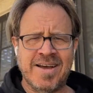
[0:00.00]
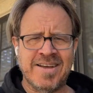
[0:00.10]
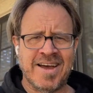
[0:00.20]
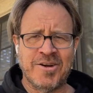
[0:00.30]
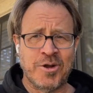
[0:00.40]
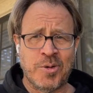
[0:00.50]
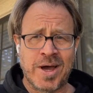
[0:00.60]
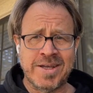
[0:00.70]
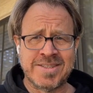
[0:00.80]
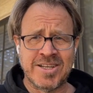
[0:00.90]
I don't know
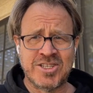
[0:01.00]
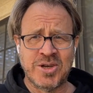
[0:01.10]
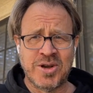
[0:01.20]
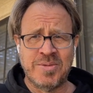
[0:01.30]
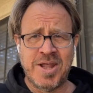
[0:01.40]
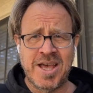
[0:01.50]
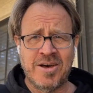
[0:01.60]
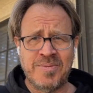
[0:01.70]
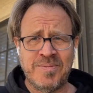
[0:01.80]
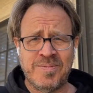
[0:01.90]
why it's not showing up
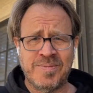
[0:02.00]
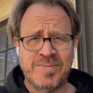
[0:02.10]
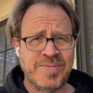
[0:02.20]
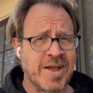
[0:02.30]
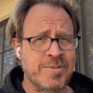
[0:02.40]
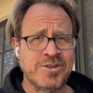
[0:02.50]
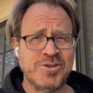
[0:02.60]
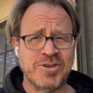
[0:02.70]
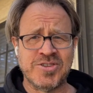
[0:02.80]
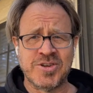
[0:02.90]
now. I'm
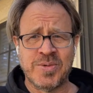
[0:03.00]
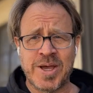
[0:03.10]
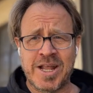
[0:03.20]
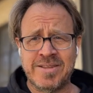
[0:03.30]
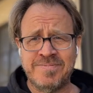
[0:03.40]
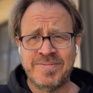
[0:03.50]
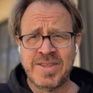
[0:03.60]
not too concerned about it.